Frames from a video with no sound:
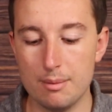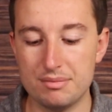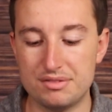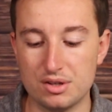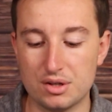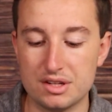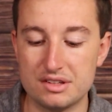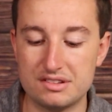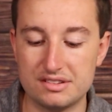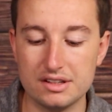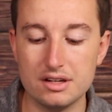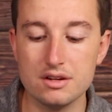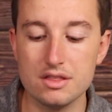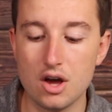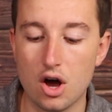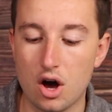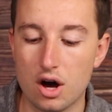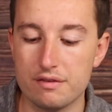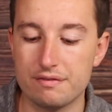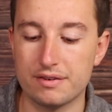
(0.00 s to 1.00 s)
So consider
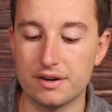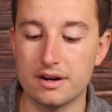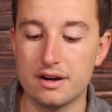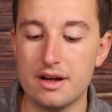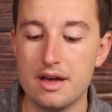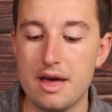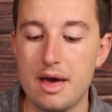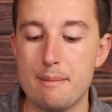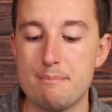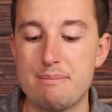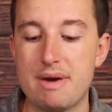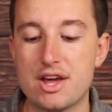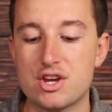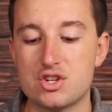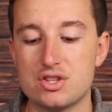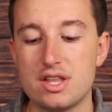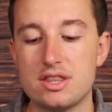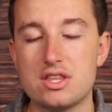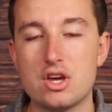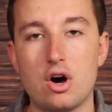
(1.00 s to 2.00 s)
the offer. Make
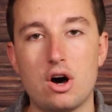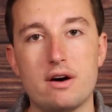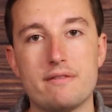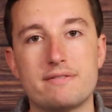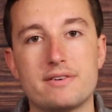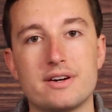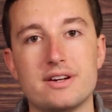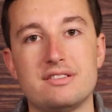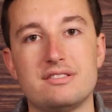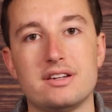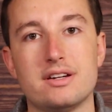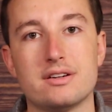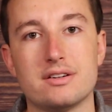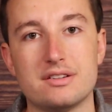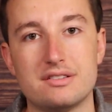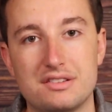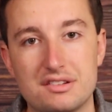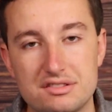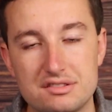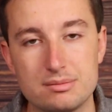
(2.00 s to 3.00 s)
sure that the offer is
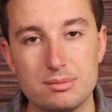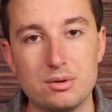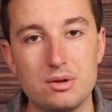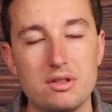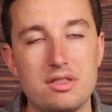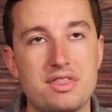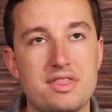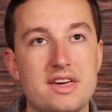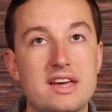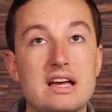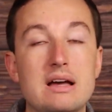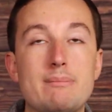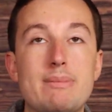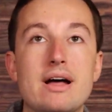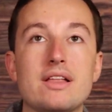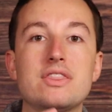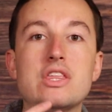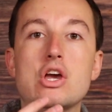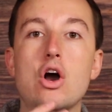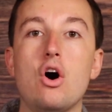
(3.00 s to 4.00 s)
irresistible. Think
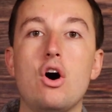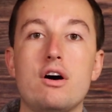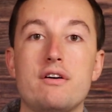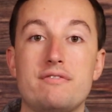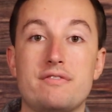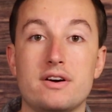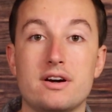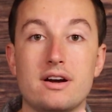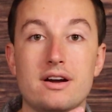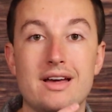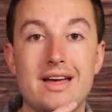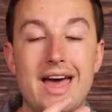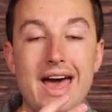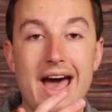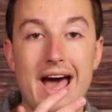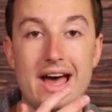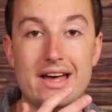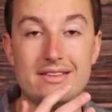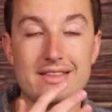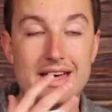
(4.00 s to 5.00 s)
about the offer
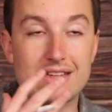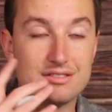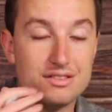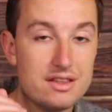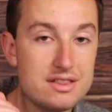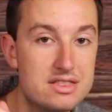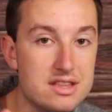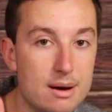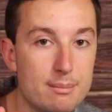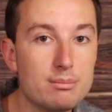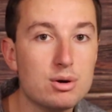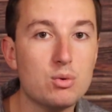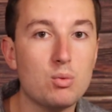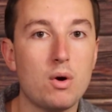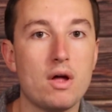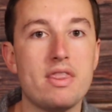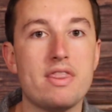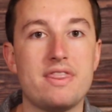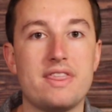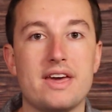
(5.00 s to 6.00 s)
as the number
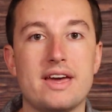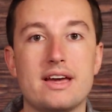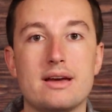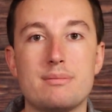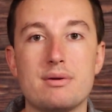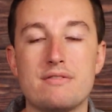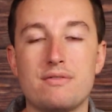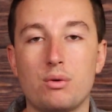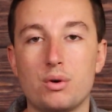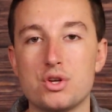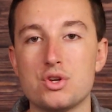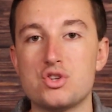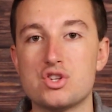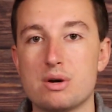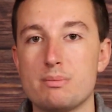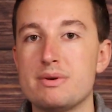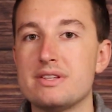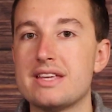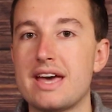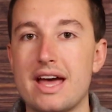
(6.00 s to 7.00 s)
1 thing before you
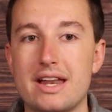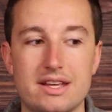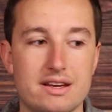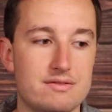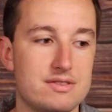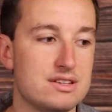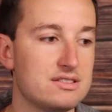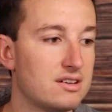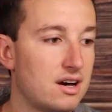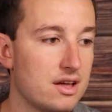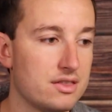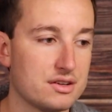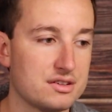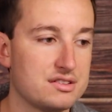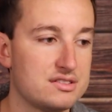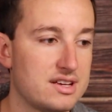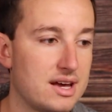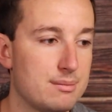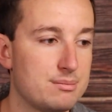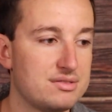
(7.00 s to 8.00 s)
jump into any of these other
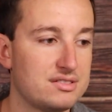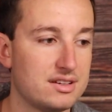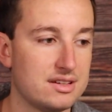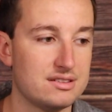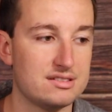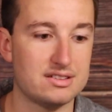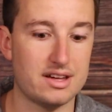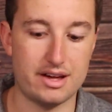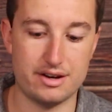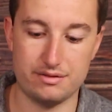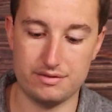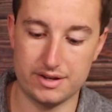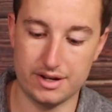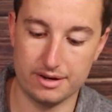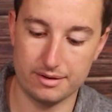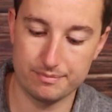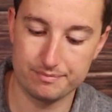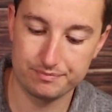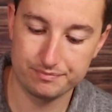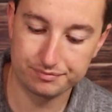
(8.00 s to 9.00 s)
steps inside of
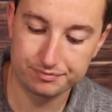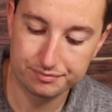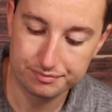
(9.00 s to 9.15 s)
here.